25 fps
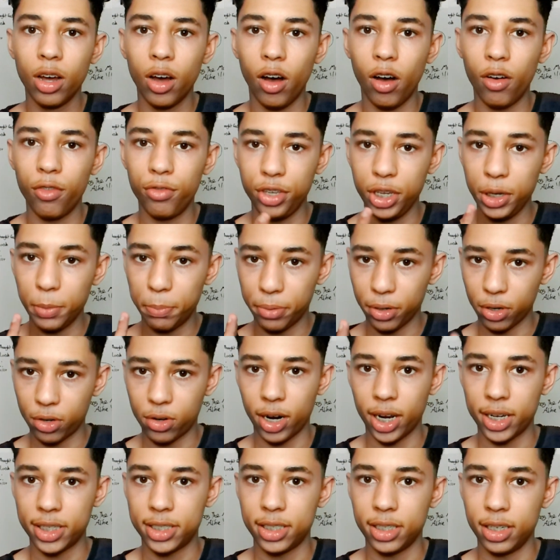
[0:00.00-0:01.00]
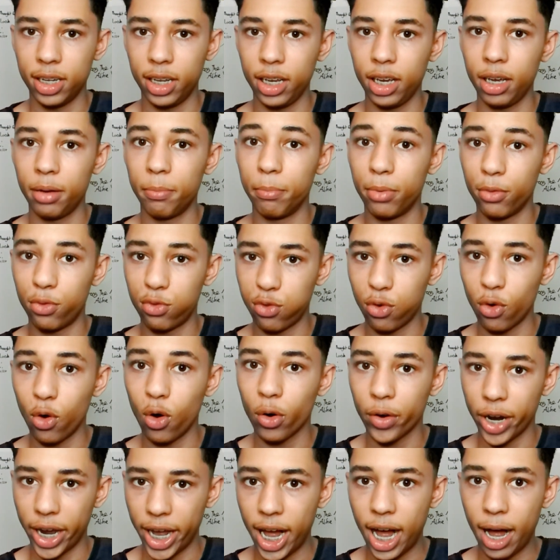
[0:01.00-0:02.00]
of you procrastinating
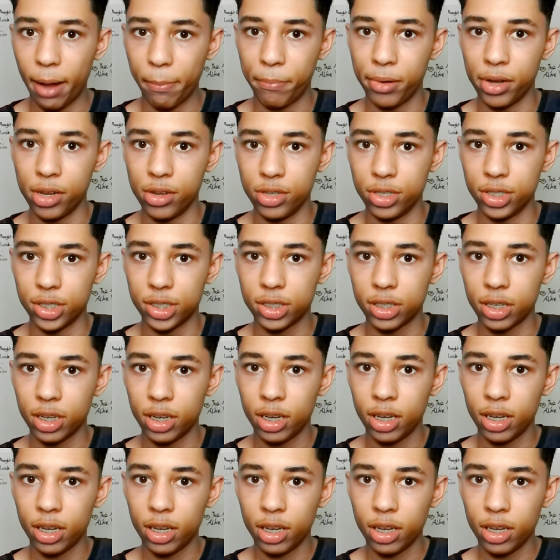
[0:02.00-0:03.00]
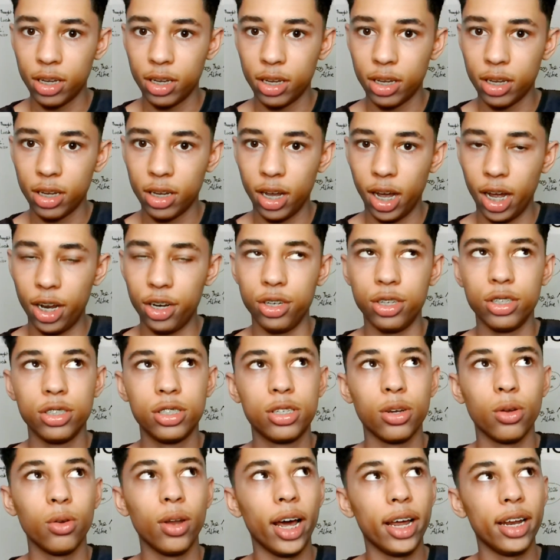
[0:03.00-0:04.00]
before it happens. And
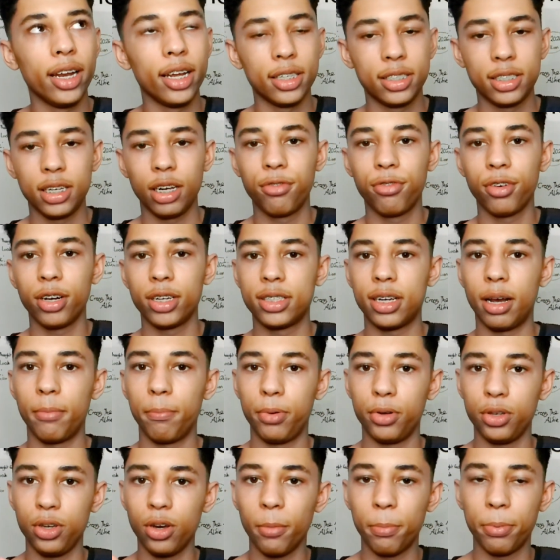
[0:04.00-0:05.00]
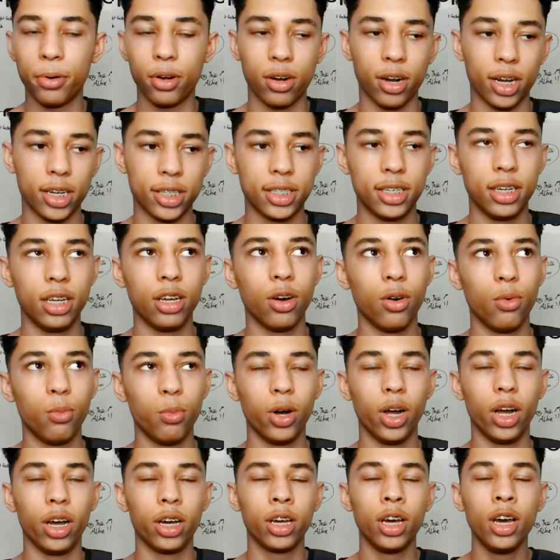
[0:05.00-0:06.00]
so, like, let's say, for example, you're procrastinating on
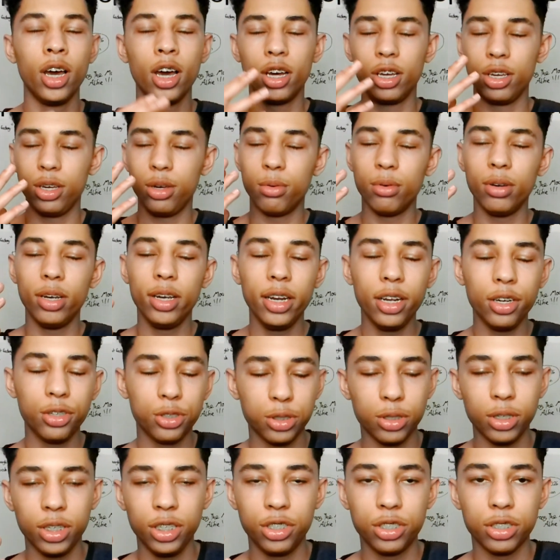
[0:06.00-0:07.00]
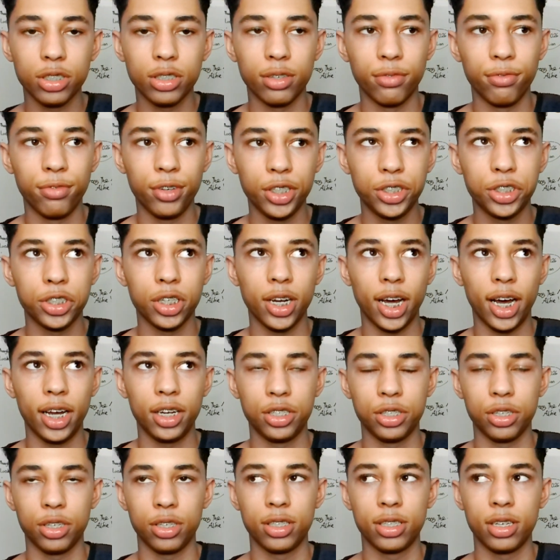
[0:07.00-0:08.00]
work. You would literally just
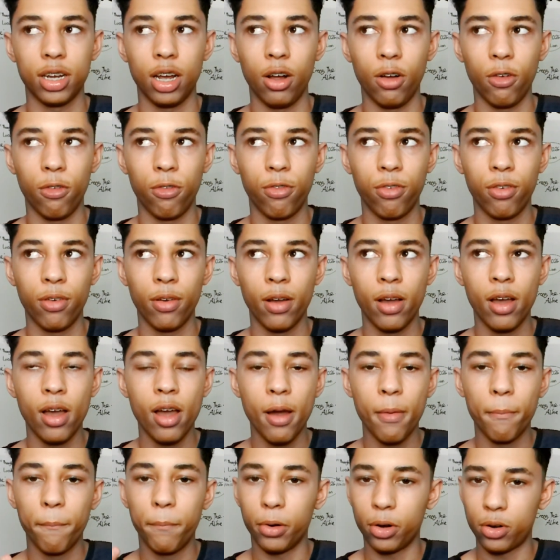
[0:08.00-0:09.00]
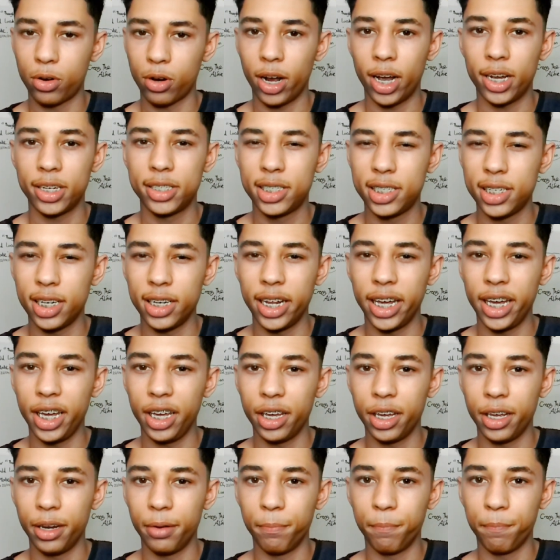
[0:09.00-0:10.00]
visualize yourself
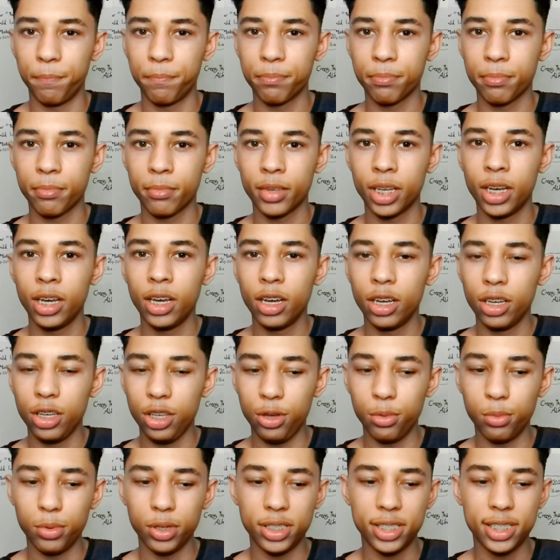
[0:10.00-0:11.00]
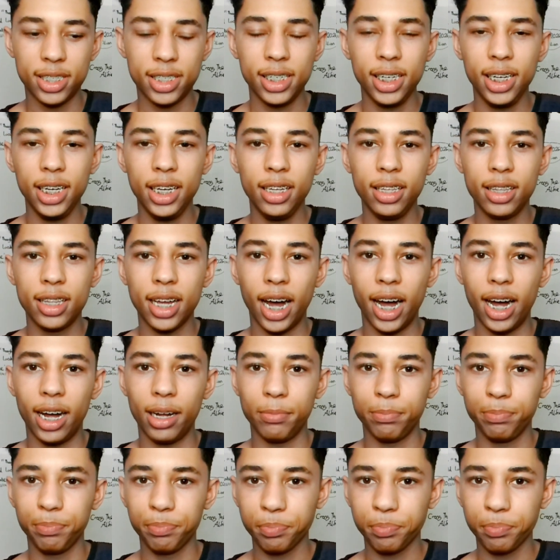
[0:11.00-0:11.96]
procrastinating. You would see that